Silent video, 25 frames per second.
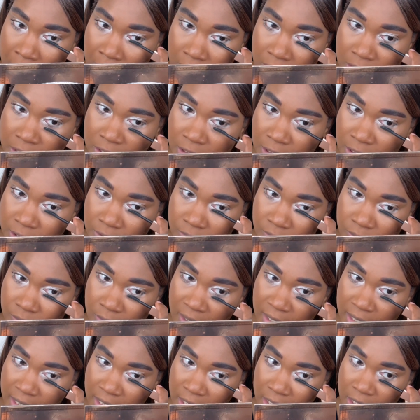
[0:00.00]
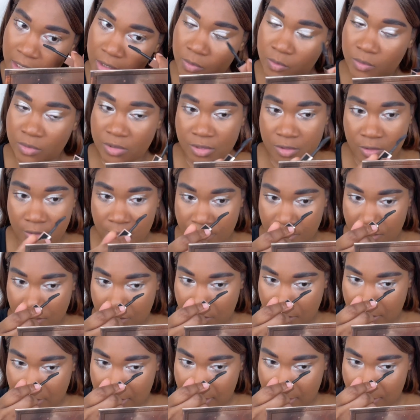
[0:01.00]
Cause this one right here was starting to
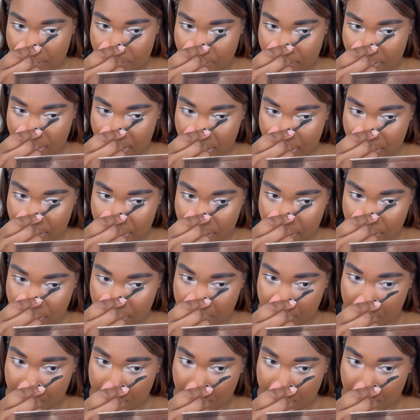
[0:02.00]
look like a bag.